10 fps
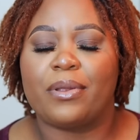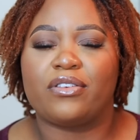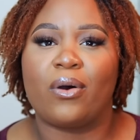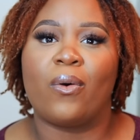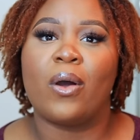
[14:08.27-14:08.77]

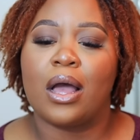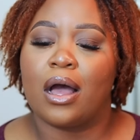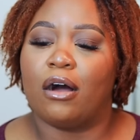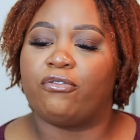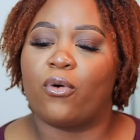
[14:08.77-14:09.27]
So
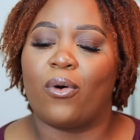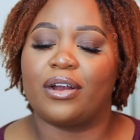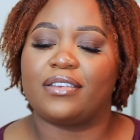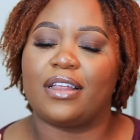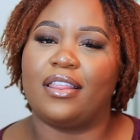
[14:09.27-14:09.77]
of
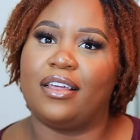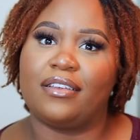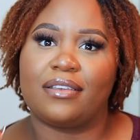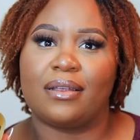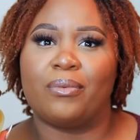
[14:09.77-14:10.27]
course
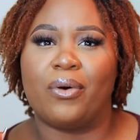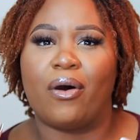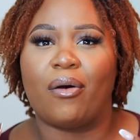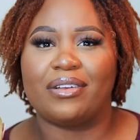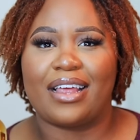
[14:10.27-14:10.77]
this will
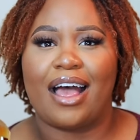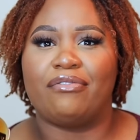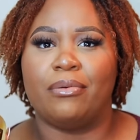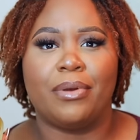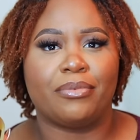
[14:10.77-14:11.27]
always
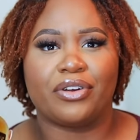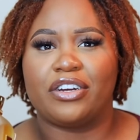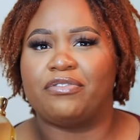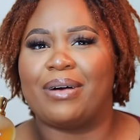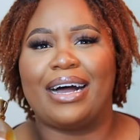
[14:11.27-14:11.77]
have the memory
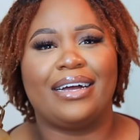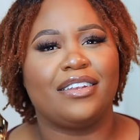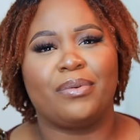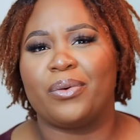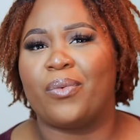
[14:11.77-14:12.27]
of my
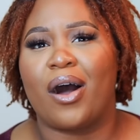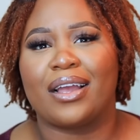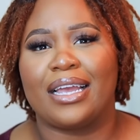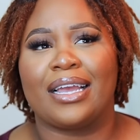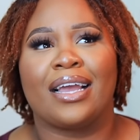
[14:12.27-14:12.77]
husband
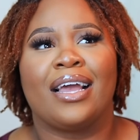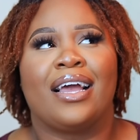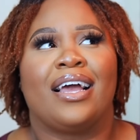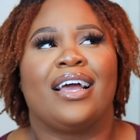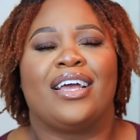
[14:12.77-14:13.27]
walking
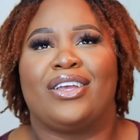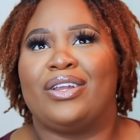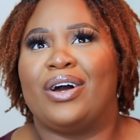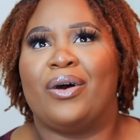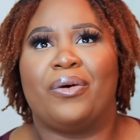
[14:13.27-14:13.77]
you
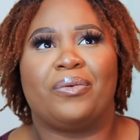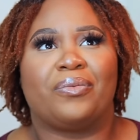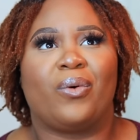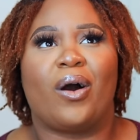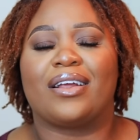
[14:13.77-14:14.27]
know,
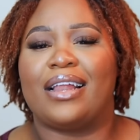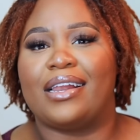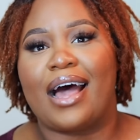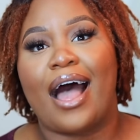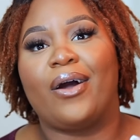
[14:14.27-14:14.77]
walking
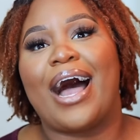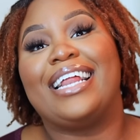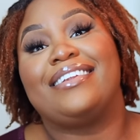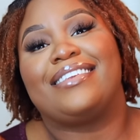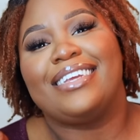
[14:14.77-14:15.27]
down the aisle. I
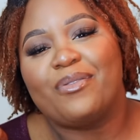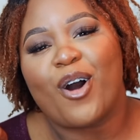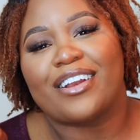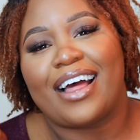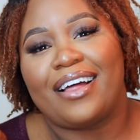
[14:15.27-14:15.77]
didn't see him
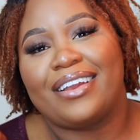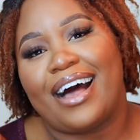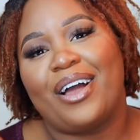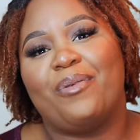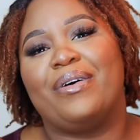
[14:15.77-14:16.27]
walk down the
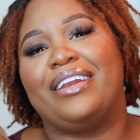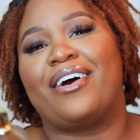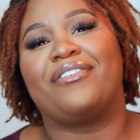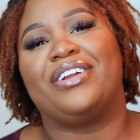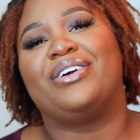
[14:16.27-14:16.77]
aisle, but in
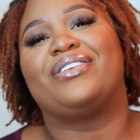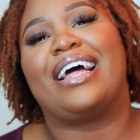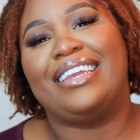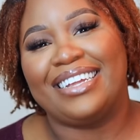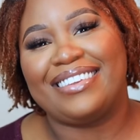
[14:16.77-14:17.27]
our videos,
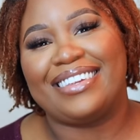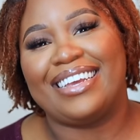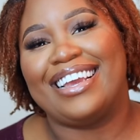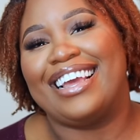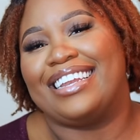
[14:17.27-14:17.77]
I did
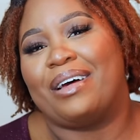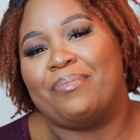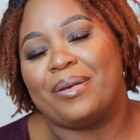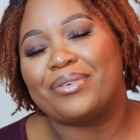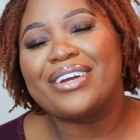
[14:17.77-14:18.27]
see it. And that
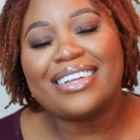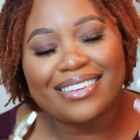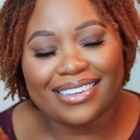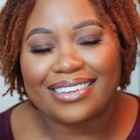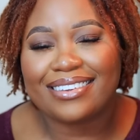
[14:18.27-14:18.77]
memory
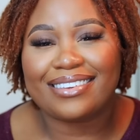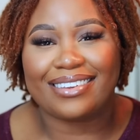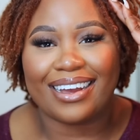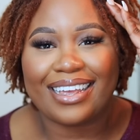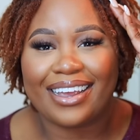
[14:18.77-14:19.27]
is
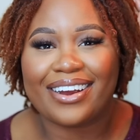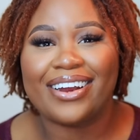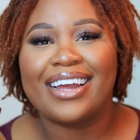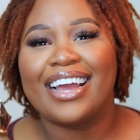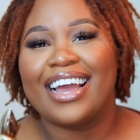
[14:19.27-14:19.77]
stuck here.